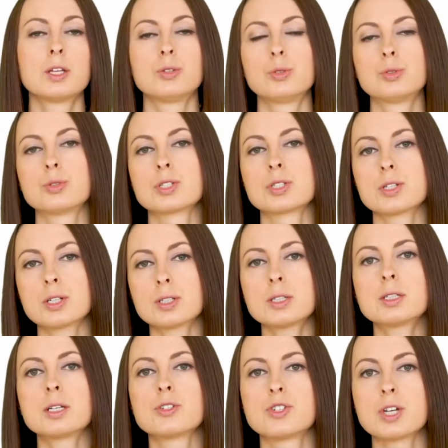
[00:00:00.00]
due to
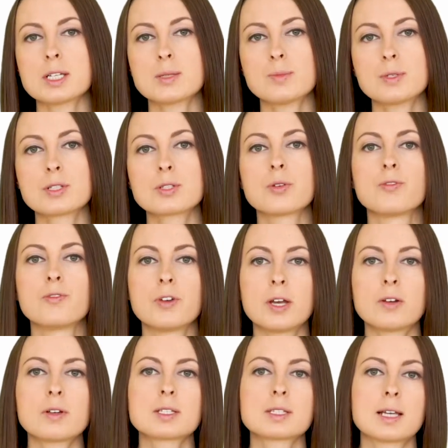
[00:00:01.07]
certain adjustments of
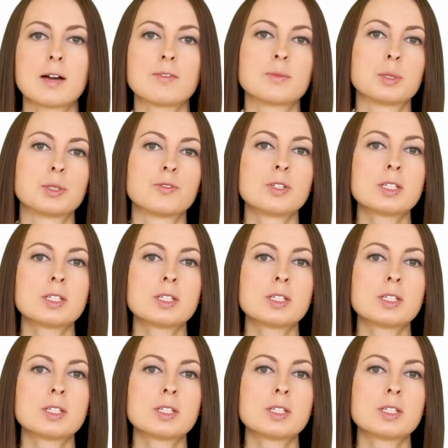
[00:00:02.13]
various government